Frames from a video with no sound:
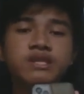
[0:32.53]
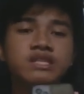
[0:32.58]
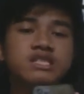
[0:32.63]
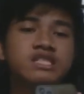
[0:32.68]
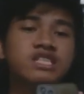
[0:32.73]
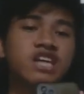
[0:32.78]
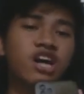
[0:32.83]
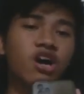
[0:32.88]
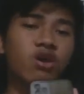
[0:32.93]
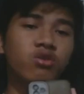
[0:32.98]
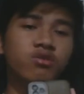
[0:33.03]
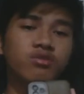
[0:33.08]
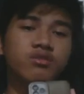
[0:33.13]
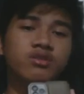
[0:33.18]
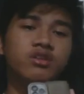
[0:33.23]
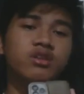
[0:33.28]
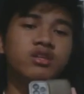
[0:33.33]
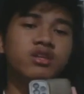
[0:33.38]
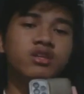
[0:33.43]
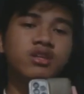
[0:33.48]
Pigeaud.
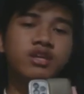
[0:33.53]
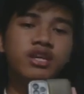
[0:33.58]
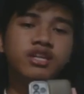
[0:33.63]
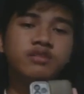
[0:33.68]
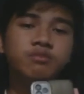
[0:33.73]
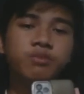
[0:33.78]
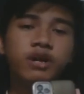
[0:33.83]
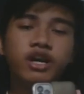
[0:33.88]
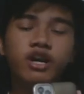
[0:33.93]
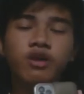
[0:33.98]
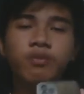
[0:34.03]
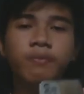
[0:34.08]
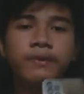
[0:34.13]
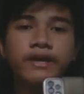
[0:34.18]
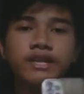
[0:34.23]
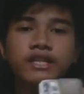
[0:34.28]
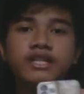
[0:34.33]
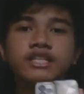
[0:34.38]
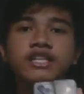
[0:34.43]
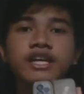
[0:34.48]
In
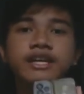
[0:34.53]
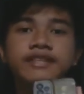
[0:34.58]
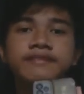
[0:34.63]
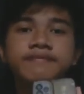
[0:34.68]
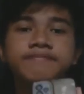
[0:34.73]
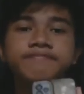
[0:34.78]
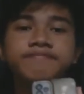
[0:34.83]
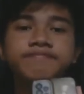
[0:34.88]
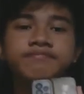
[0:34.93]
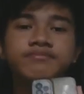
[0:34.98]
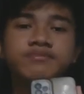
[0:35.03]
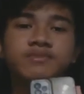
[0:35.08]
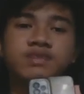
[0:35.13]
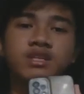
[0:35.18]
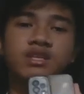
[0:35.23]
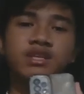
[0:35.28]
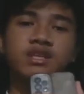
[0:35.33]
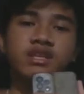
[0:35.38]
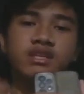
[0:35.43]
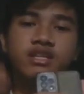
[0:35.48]
my opinion,
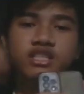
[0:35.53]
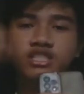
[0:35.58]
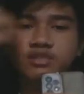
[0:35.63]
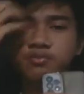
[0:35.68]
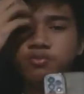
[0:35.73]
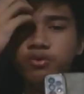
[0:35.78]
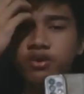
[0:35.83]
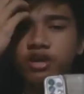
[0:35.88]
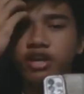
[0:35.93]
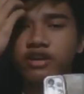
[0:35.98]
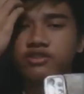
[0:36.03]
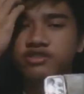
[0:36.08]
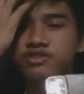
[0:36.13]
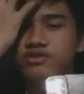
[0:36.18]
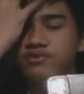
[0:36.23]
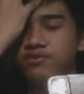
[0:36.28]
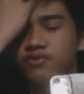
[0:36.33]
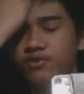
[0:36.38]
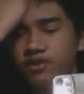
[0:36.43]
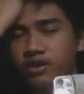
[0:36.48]
this book
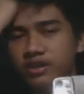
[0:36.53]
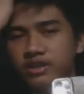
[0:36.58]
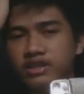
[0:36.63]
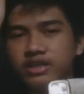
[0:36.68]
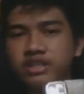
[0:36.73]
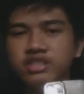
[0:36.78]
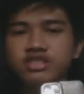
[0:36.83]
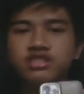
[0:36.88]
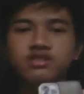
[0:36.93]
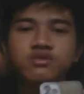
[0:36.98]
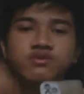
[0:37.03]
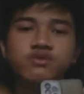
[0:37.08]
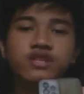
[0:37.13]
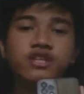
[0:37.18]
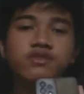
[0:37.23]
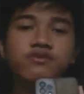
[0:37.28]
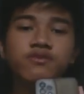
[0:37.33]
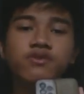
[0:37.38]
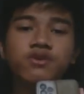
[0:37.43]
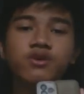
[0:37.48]
is very
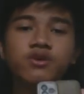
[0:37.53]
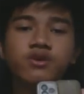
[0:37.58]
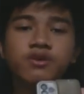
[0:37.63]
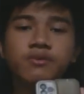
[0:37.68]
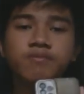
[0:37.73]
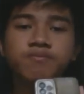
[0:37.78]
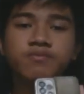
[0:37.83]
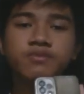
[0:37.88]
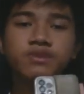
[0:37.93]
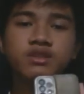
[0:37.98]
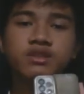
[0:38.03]
insightful,